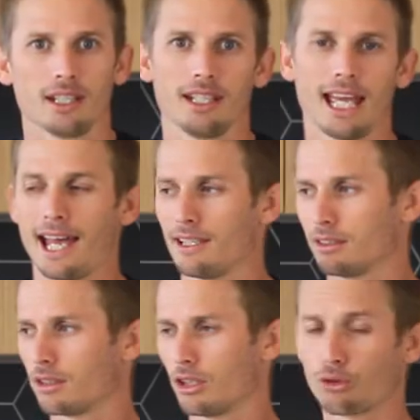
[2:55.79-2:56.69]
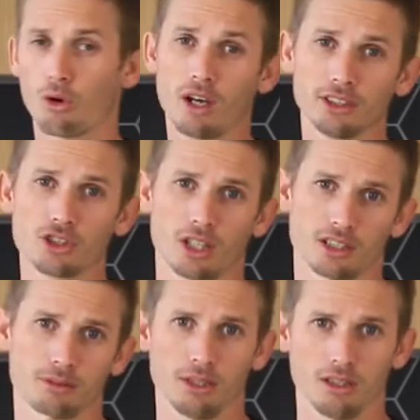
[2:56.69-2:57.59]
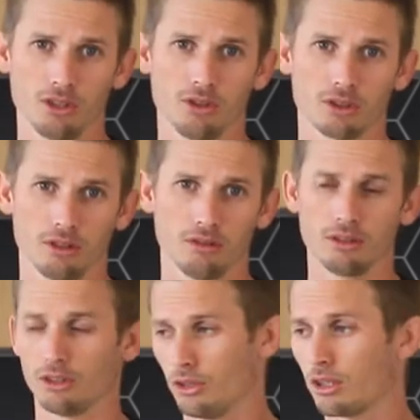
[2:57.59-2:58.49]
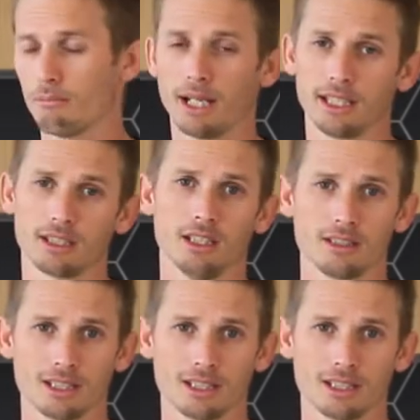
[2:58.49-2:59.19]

that has the grind adjustment that you can make